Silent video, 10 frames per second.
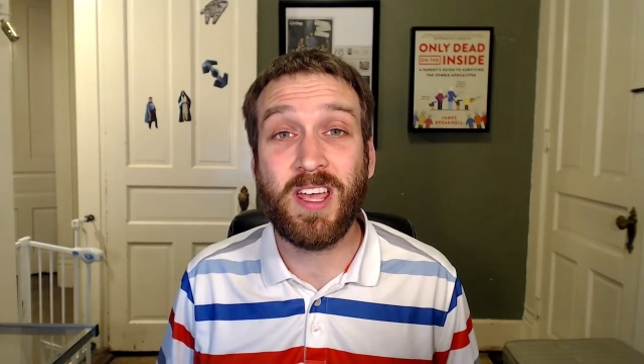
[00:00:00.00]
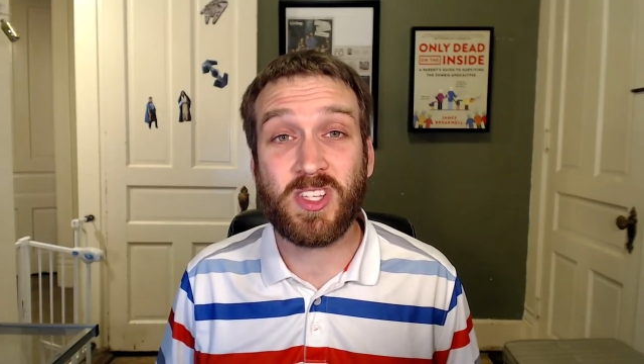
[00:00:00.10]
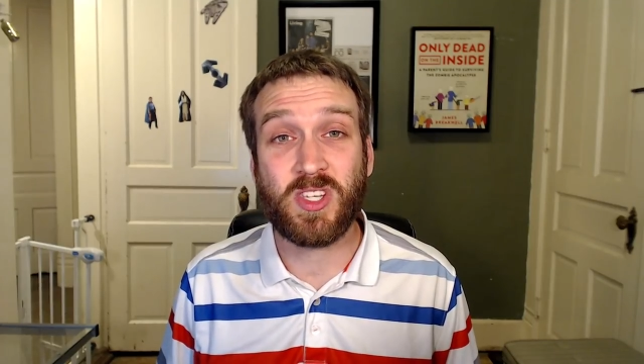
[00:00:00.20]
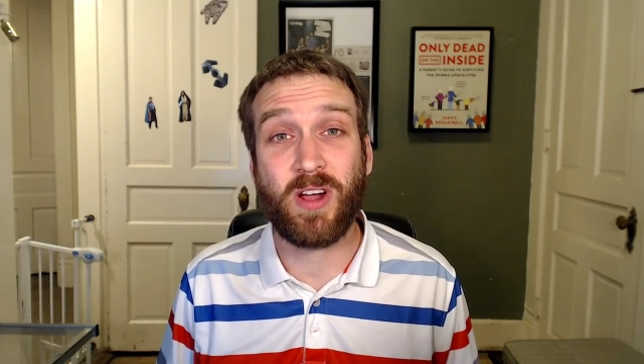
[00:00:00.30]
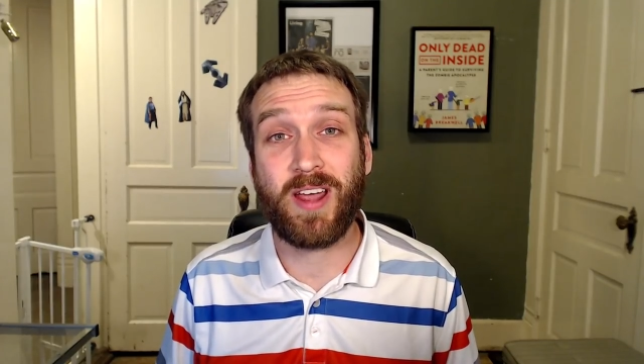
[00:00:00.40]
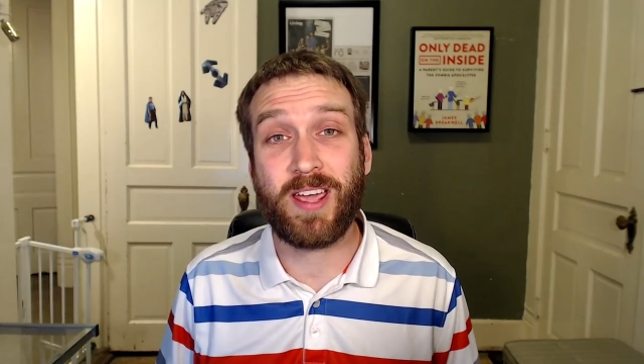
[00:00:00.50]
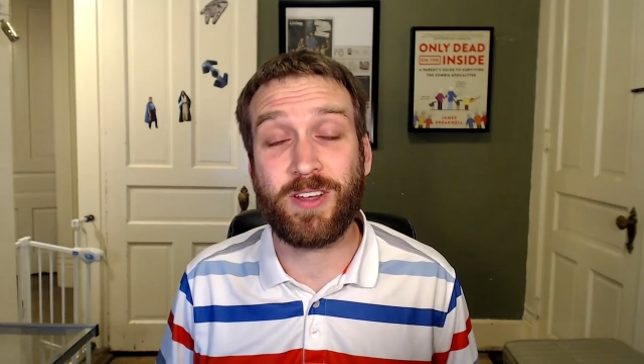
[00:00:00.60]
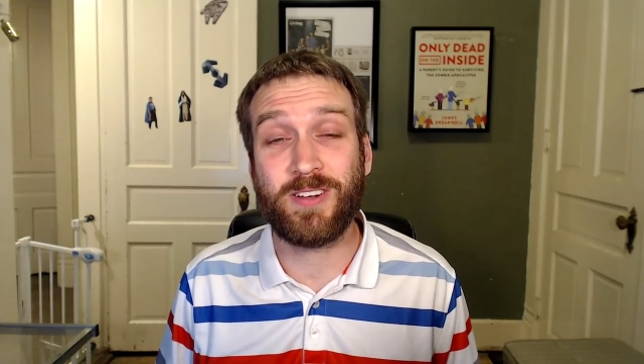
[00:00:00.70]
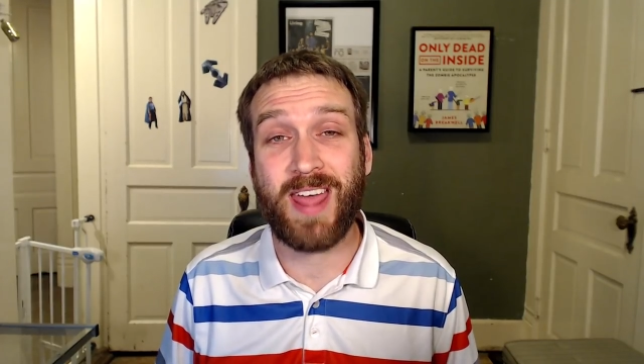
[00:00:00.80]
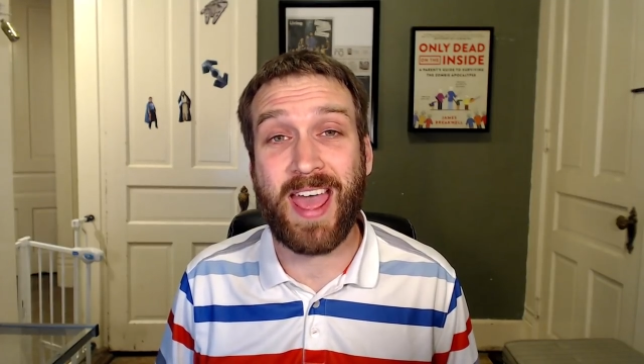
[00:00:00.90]
Sorry I
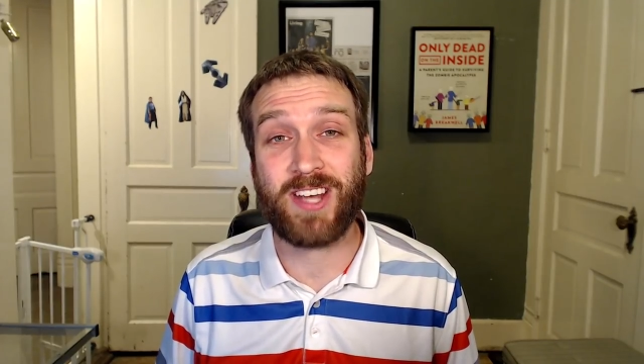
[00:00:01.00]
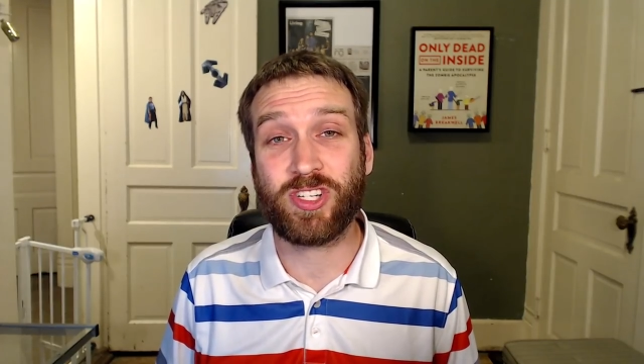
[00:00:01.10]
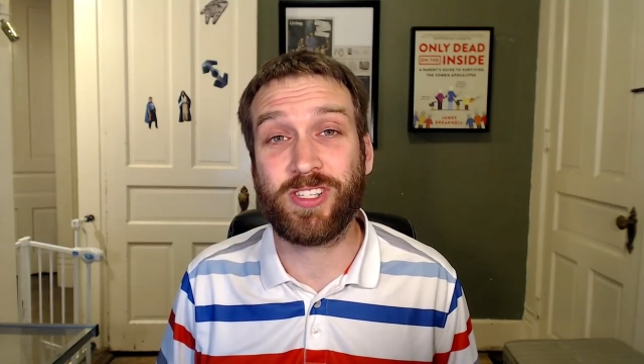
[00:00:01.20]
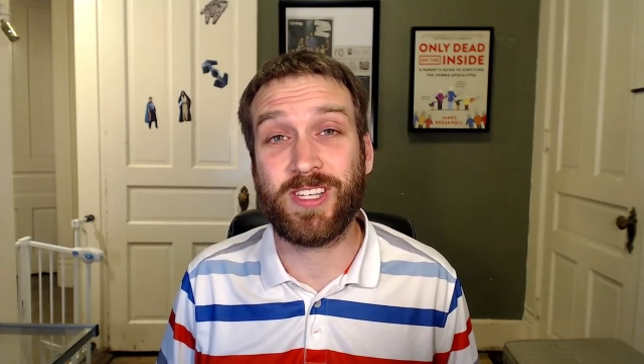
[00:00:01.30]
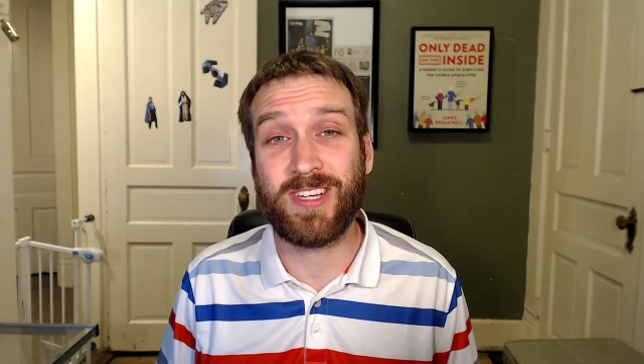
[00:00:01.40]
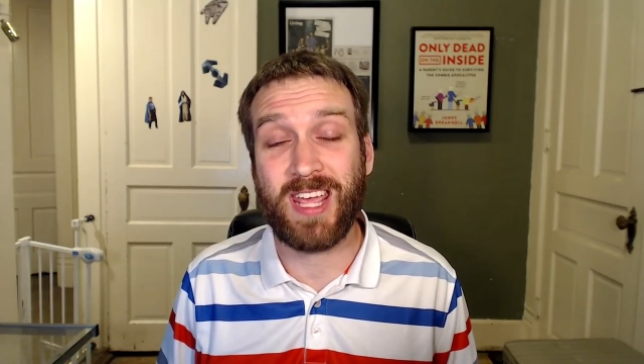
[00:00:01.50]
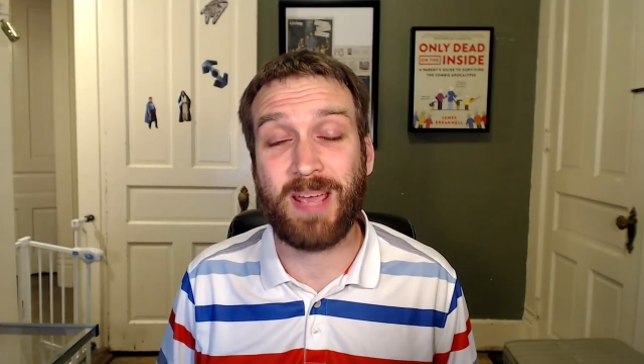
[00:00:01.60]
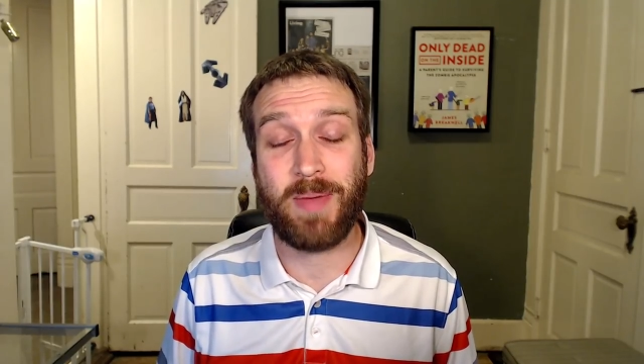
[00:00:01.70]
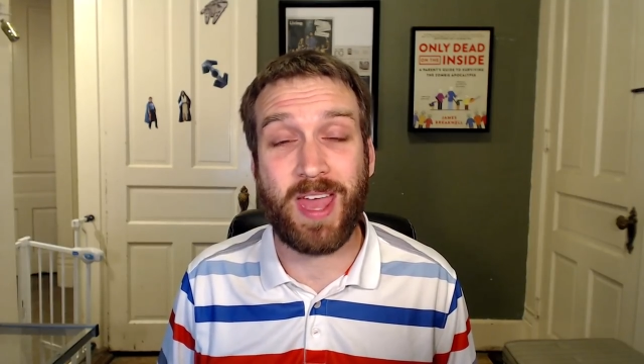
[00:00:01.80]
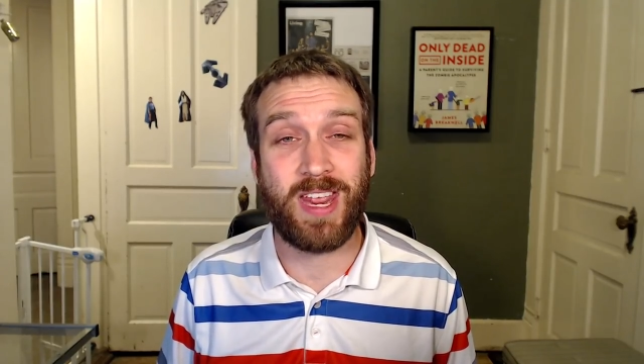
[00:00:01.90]
couldn't actually
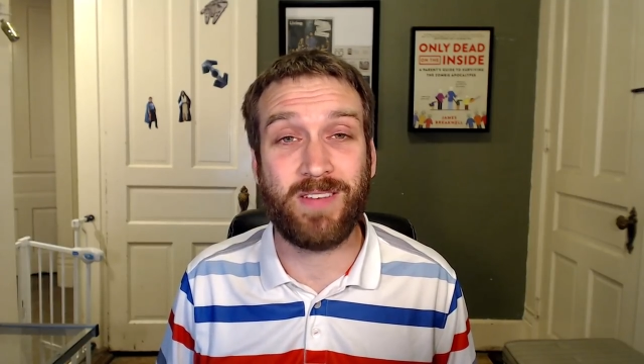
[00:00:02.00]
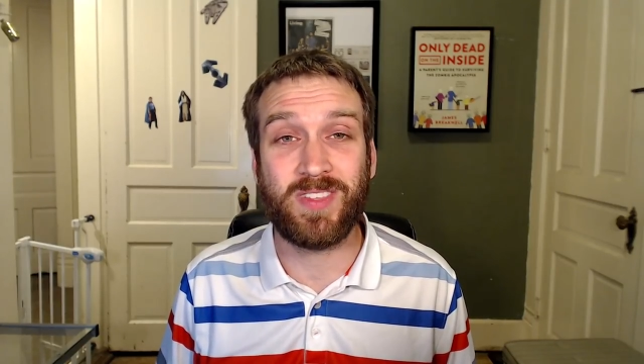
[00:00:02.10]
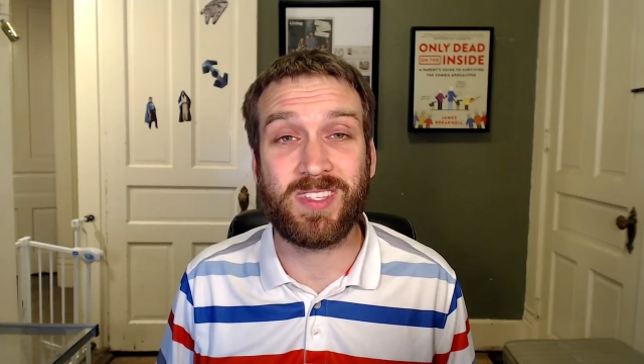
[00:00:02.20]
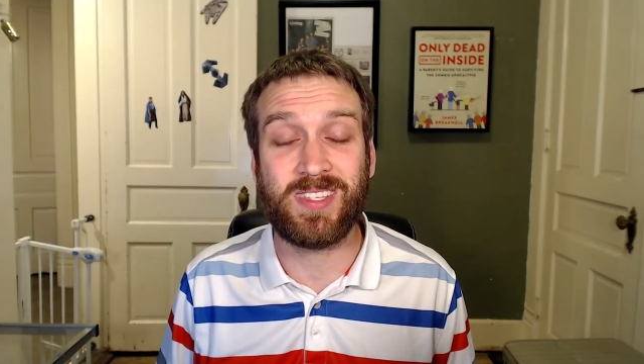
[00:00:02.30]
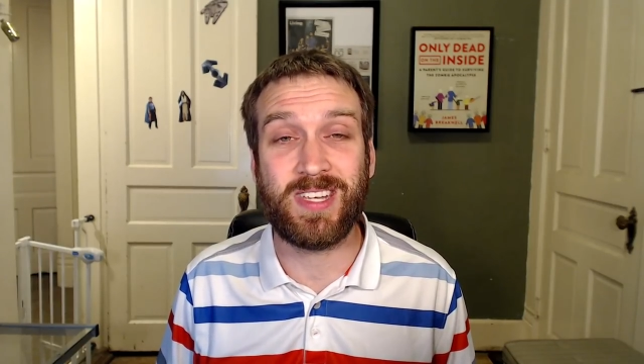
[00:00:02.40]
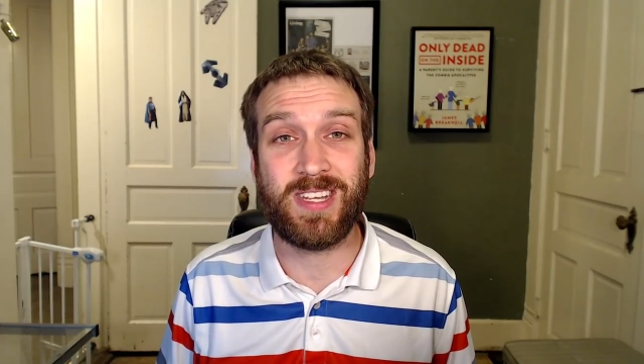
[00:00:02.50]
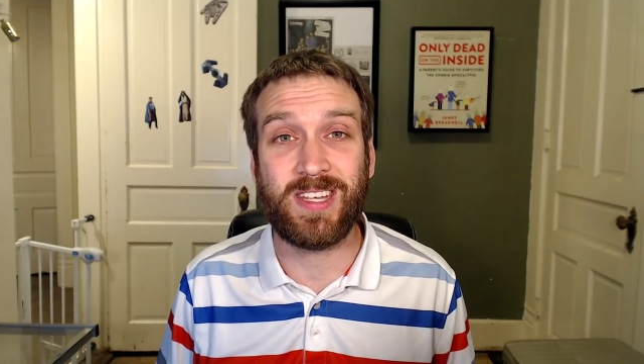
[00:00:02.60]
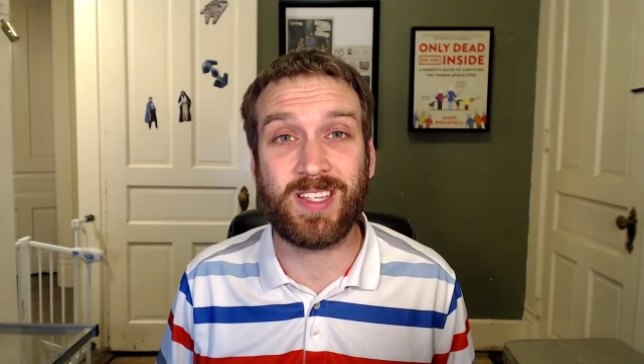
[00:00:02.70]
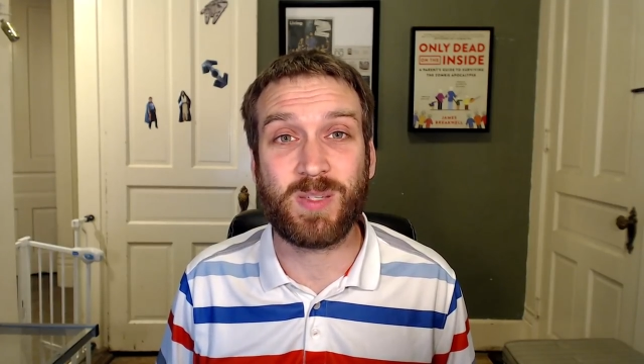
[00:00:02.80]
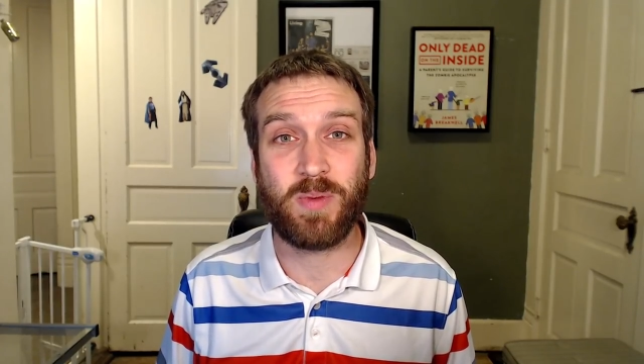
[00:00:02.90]
name any of the CDs,